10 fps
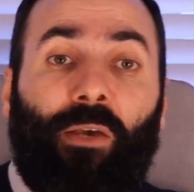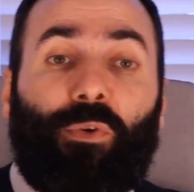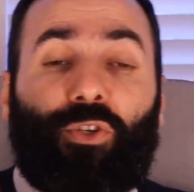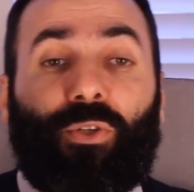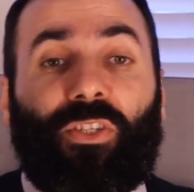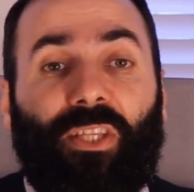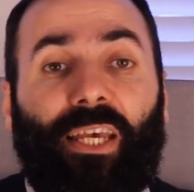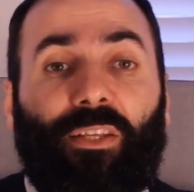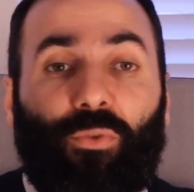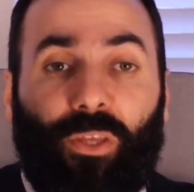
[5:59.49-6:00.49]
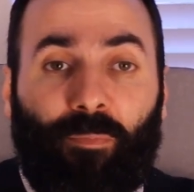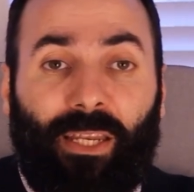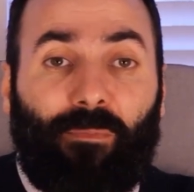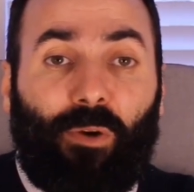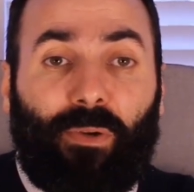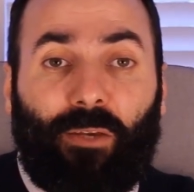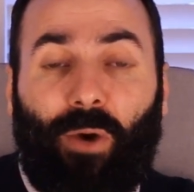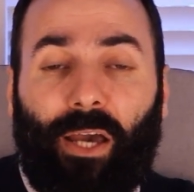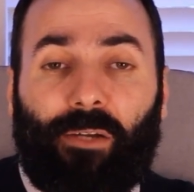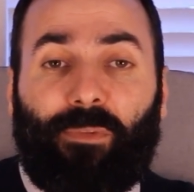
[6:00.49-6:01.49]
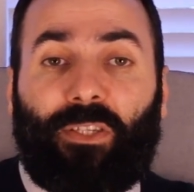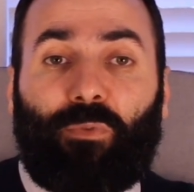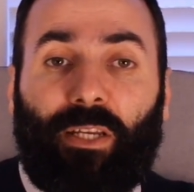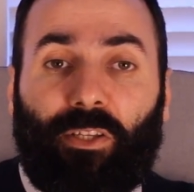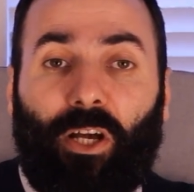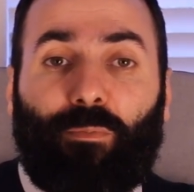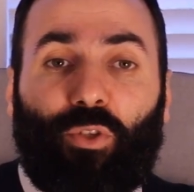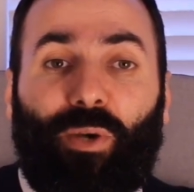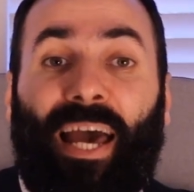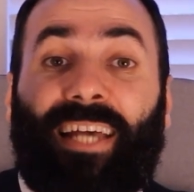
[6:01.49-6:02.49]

We should stick to the minimum requirements when it comes to